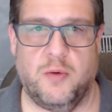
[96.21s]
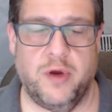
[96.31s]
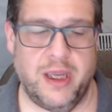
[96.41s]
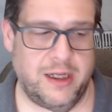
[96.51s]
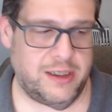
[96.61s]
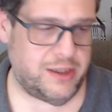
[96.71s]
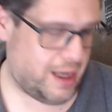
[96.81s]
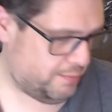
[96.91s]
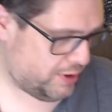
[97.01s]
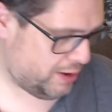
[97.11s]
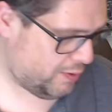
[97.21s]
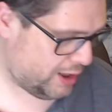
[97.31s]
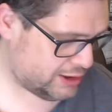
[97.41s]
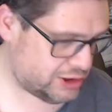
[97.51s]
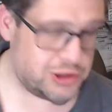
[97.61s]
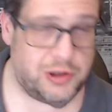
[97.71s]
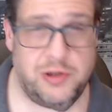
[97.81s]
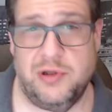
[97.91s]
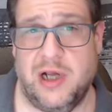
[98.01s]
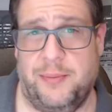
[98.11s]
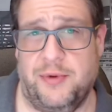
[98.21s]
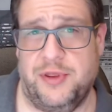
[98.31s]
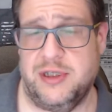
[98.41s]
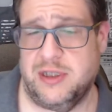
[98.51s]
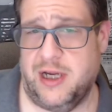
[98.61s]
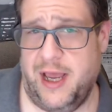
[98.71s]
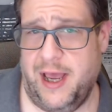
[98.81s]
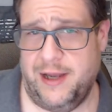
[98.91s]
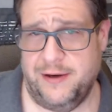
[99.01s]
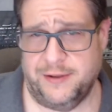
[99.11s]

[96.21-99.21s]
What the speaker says: We'll get into that, but I wanted to show you the couple things that I had